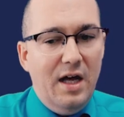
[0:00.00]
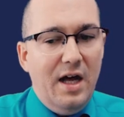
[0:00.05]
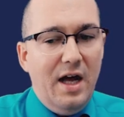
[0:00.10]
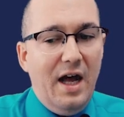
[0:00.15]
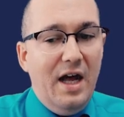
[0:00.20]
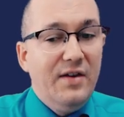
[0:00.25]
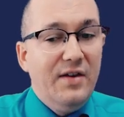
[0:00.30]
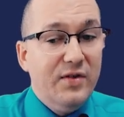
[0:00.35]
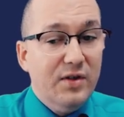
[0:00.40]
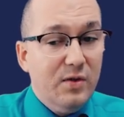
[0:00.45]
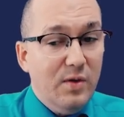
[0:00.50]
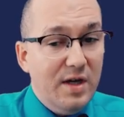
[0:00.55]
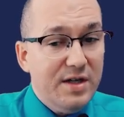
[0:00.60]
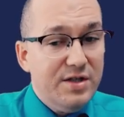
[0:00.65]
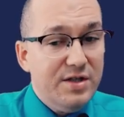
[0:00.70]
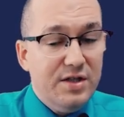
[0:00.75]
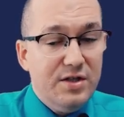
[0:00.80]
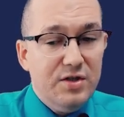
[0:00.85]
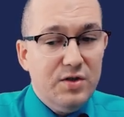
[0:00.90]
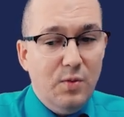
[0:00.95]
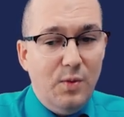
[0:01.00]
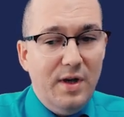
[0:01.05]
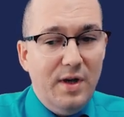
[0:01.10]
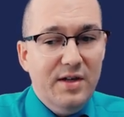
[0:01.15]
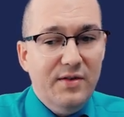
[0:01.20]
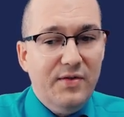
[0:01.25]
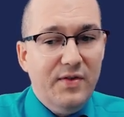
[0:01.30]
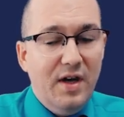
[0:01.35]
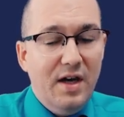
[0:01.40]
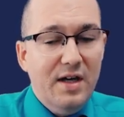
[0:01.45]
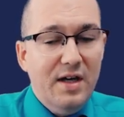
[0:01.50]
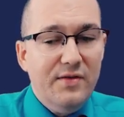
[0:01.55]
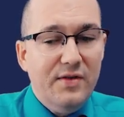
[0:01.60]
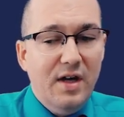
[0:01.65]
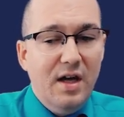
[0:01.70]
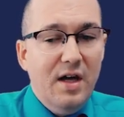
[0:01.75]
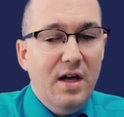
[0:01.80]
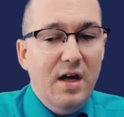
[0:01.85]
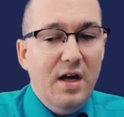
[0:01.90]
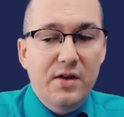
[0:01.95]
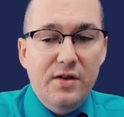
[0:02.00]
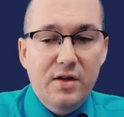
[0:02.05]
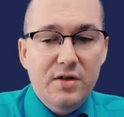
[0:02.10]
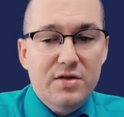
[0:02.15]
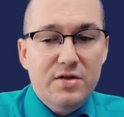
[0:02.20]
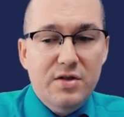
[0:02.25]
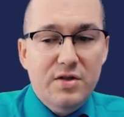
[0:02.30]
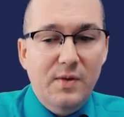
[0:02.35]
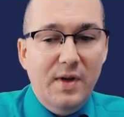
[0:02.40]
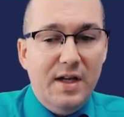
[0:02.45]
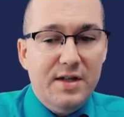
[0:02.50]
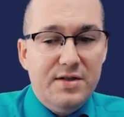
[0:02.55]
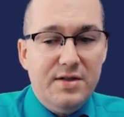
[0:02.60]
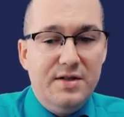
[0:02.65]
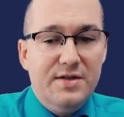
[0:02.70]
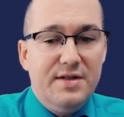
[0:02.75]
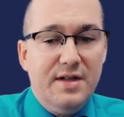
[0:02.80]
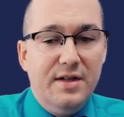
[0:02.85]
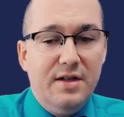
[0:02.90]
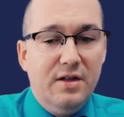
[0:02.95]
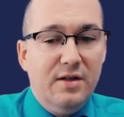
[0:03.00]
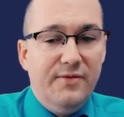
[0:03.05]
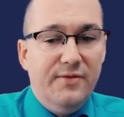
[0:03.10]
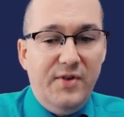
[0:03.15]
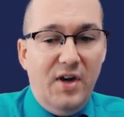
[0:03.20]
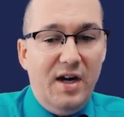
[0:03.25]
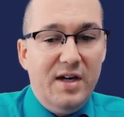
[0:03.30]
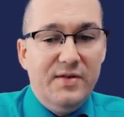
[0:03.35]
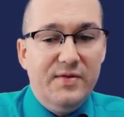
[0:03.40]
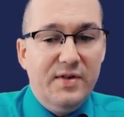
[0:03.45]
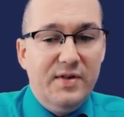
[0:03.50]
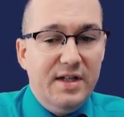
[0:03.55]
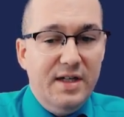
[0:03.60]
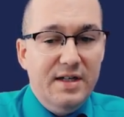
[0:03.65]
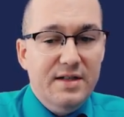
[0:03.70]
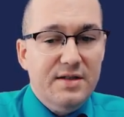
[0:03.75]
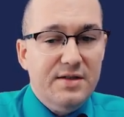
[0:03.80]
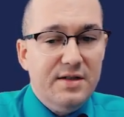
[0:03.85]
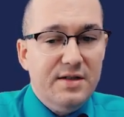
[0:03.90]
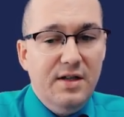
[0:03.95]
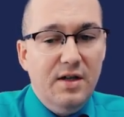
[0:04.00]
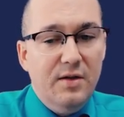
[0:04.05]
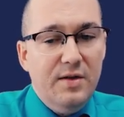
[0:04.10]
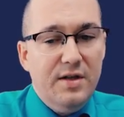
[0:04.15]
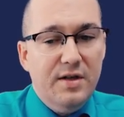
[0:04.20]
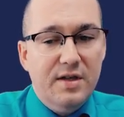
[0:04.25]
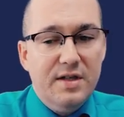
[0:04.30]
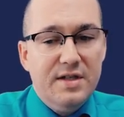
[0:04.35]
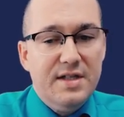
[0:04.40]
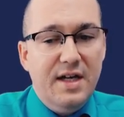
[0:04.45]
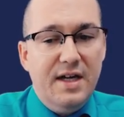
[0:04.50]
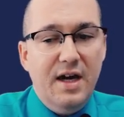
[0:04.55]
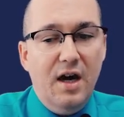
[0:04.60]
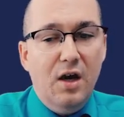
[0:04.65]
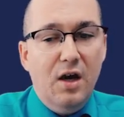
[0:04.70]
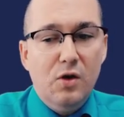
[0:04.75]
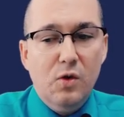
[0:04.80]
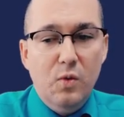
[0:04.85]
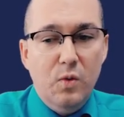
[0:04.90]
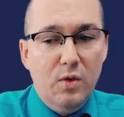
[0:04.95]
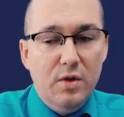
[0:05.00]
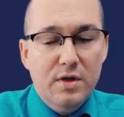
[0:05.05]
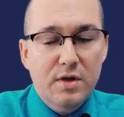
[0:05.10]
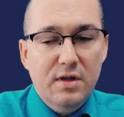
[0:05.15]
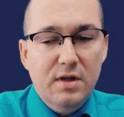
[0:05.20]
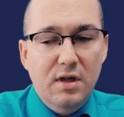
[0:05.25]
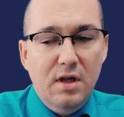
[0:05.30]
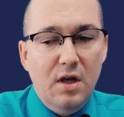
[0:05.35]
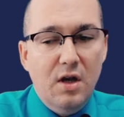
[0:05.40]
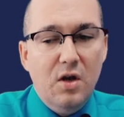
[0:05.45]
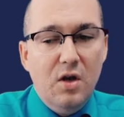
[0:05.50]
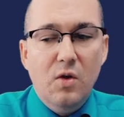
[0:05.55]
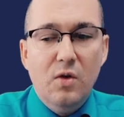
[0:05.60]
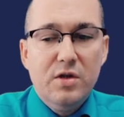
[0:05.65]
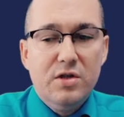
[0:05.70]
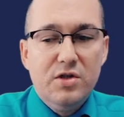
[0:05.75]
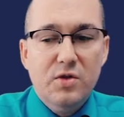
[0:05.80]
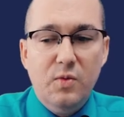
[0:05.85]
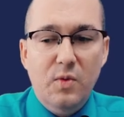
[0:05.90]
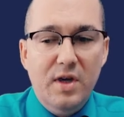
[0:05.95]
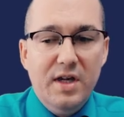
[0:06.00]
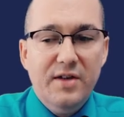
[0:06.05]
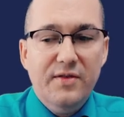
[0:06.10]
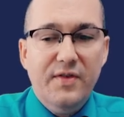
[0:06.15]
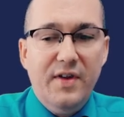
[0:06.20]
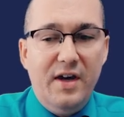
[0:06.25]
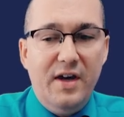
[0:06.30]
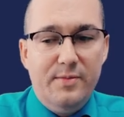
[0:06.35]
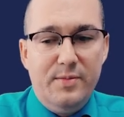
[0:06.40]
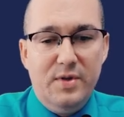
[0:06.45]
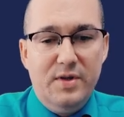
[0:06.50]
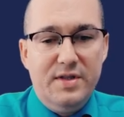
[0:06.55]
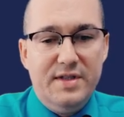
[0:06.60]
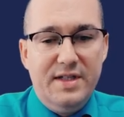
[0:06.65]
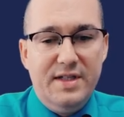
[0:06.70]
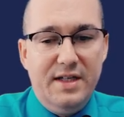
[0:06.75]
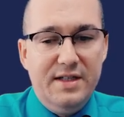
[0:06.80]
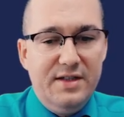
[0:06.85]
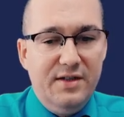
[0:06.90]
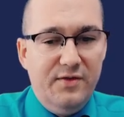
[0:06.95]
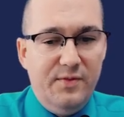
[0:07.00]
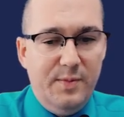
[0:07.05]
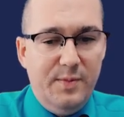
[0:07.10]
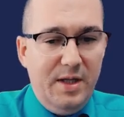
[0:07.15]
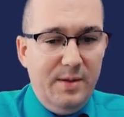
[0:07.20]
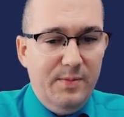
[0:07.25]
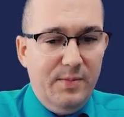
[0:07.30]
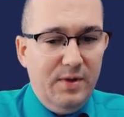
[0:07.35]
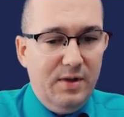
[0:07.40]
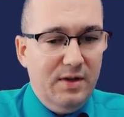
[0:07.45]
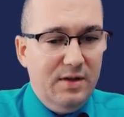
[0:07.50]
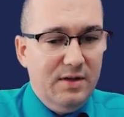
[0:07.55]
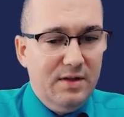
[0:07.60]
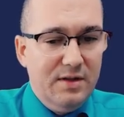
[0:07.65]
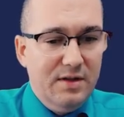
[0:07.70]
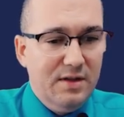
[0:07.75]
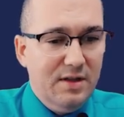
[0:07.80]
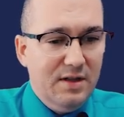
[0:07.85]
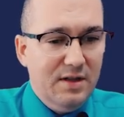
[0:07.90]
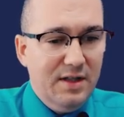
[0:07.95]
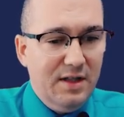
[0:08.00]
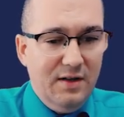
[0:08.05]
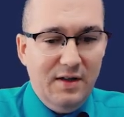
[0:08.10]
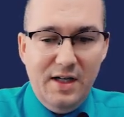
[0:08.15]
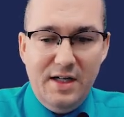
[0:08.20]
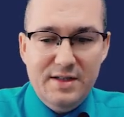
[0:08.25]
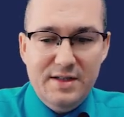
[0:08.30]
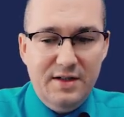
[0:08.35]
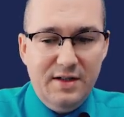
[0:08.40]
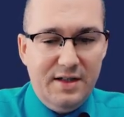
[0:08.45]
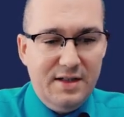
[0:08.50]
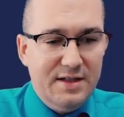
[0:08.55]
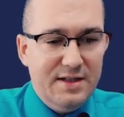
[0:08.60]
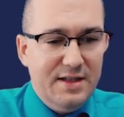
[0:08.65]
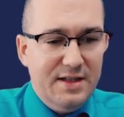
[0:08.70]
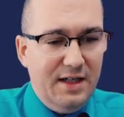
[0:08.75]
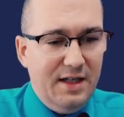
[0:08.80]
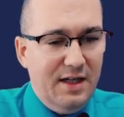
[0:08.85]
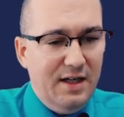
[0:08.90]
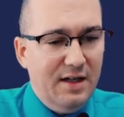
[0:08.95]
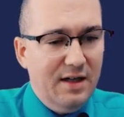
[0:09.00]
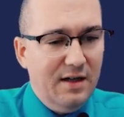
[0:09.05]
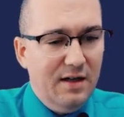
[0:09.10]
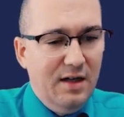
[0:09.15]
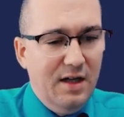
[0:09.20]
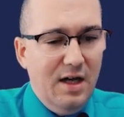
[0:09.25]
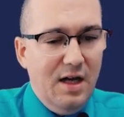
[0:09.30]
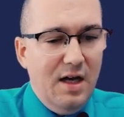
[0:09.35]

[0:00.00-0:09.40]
And for question 25, there's 2 answers that are fine for this. You could say a quarter or 25% of people, as you can see here.